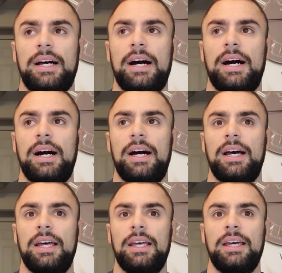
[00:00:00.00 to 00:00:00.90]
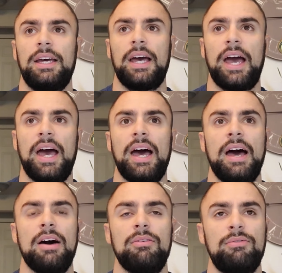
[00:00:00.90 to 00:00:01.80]
I
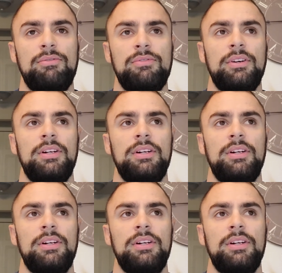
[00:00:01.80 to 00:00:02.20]
have,